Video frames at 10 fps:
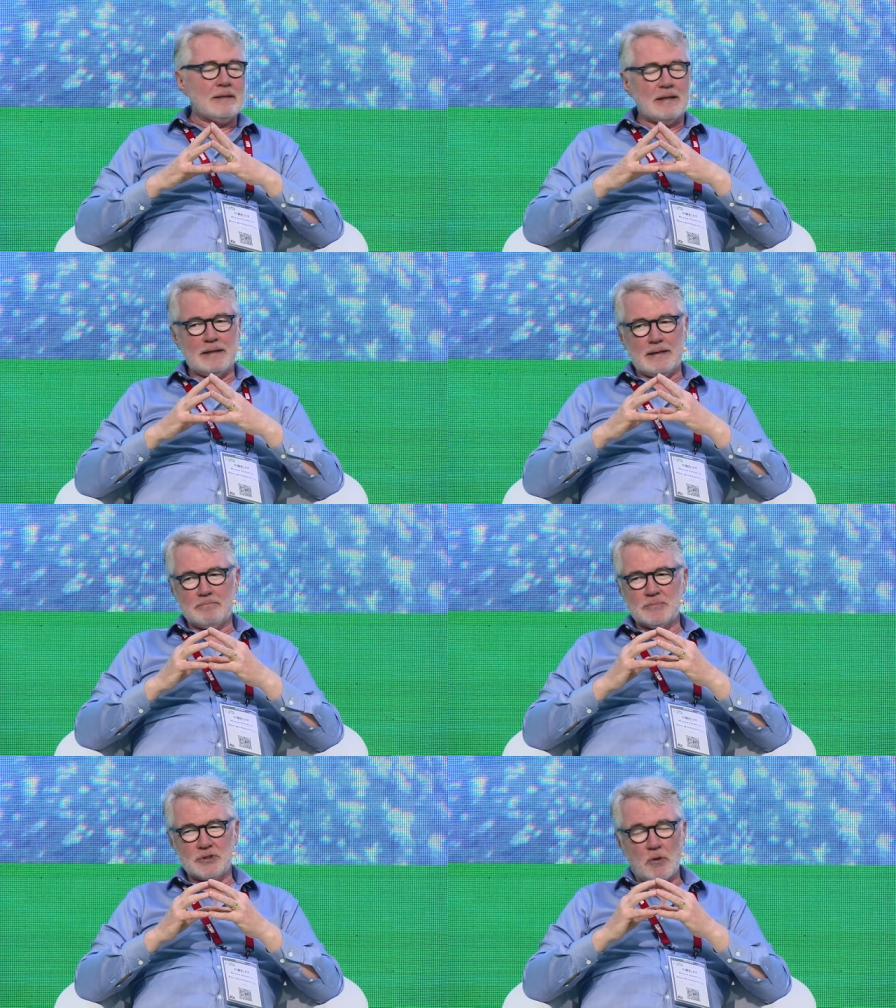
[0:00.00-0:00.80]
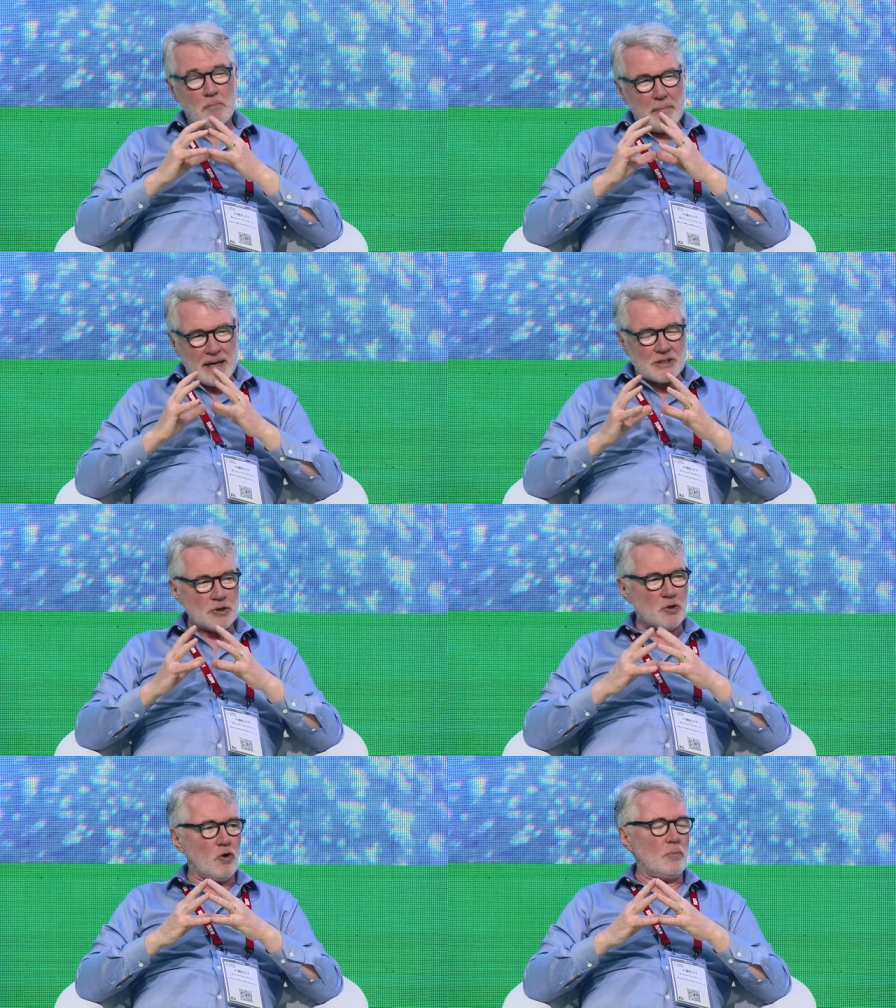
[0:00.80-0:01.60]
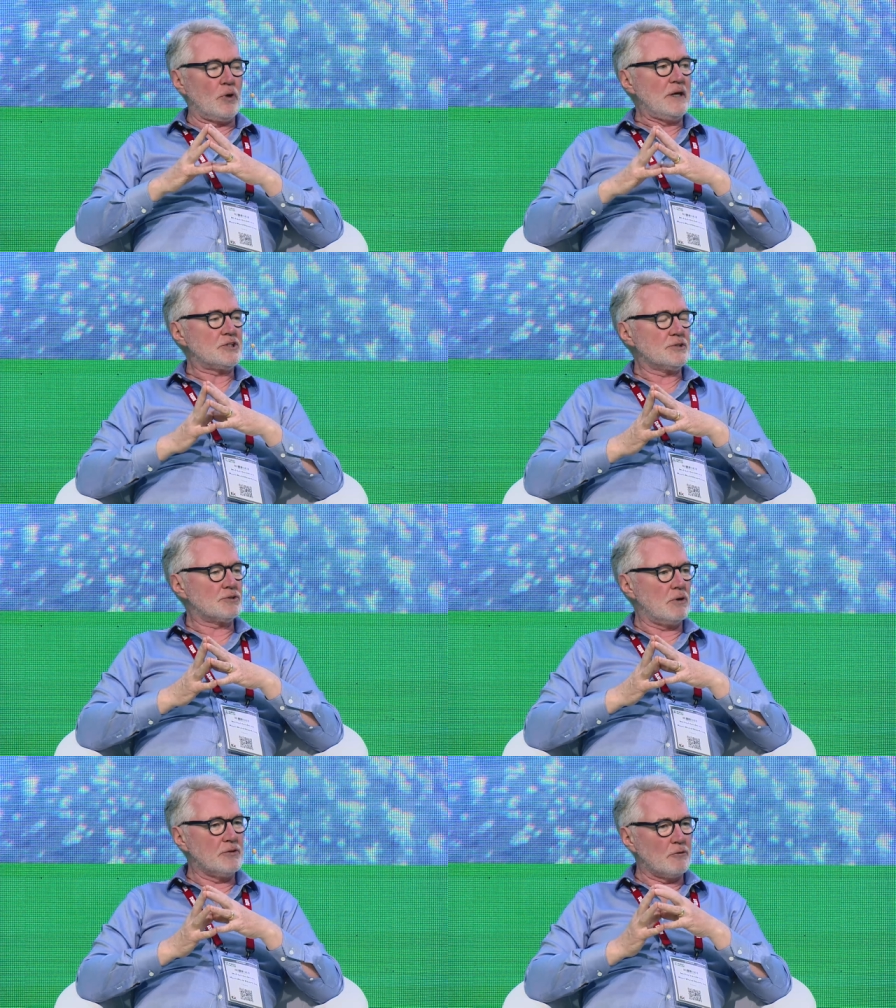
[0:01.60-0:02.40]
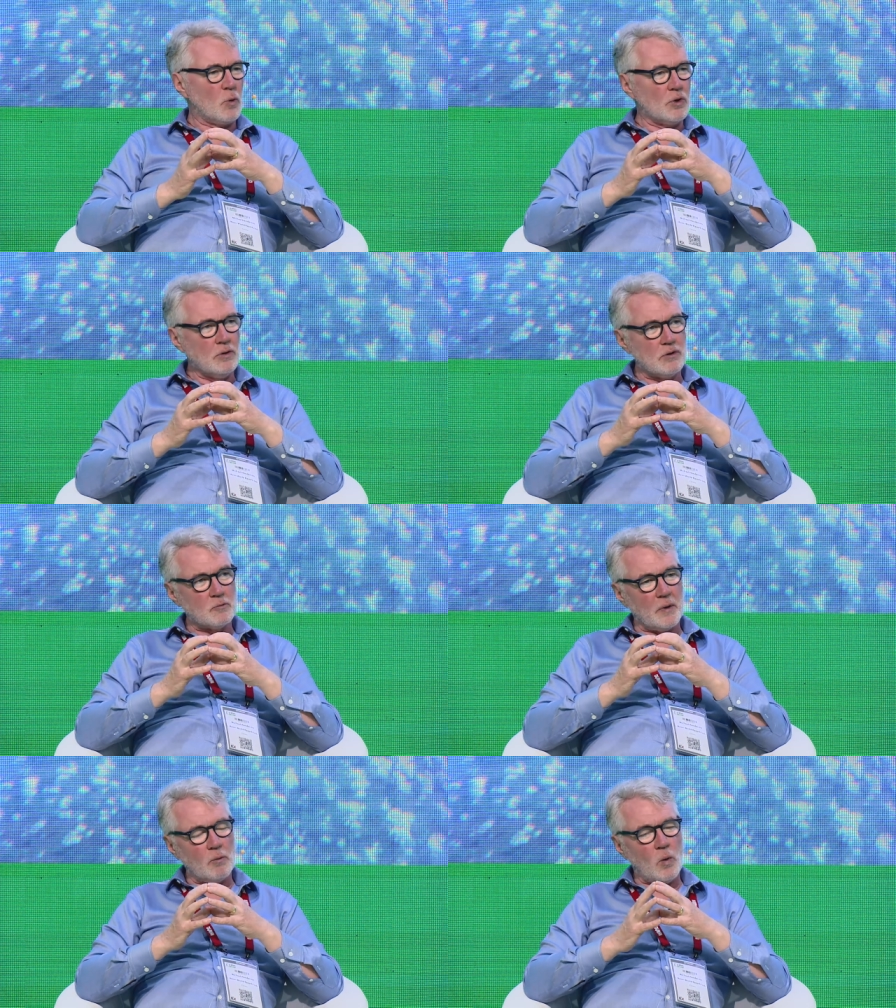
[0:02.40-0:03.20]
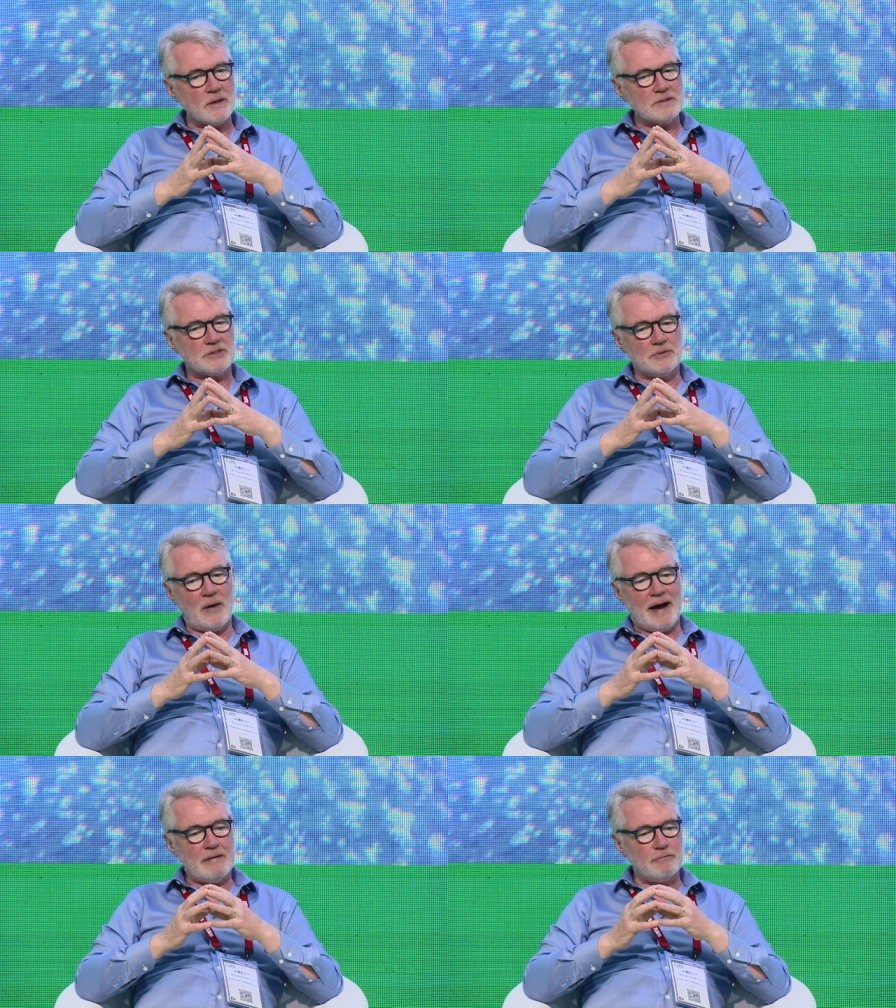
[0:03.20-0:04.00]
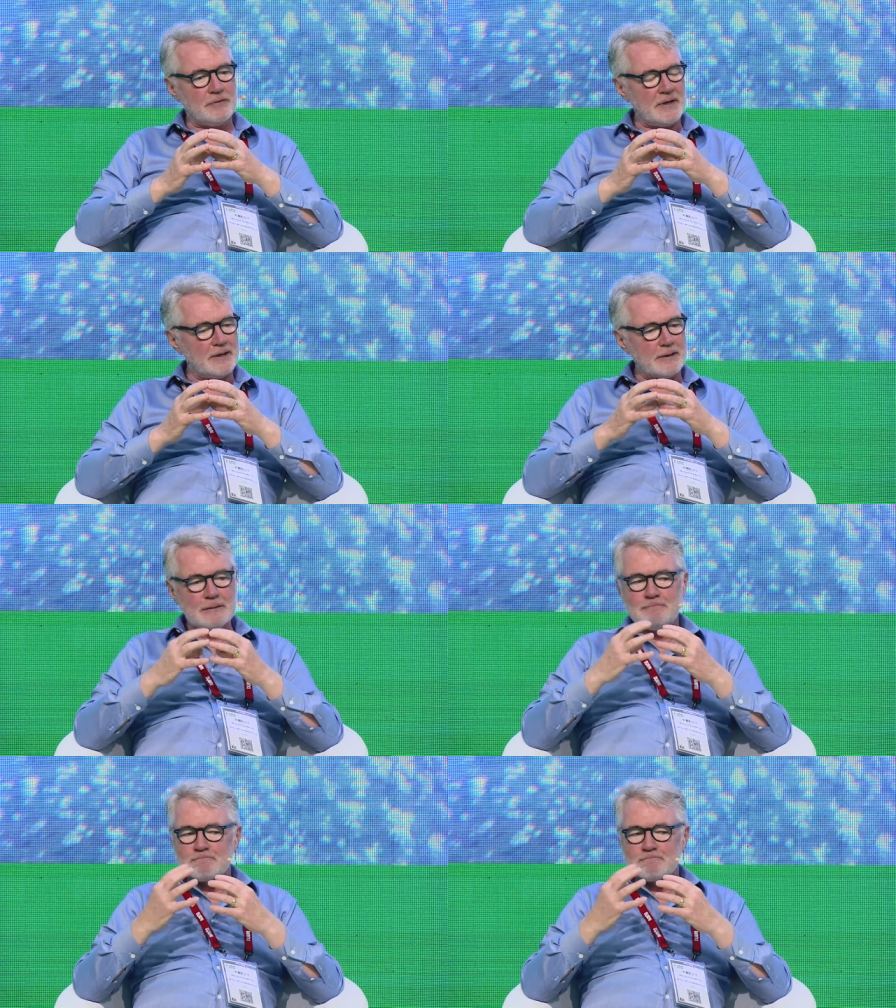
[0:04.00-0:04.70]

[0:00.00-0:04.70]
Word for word: Um, so major corporations around the world will want to have their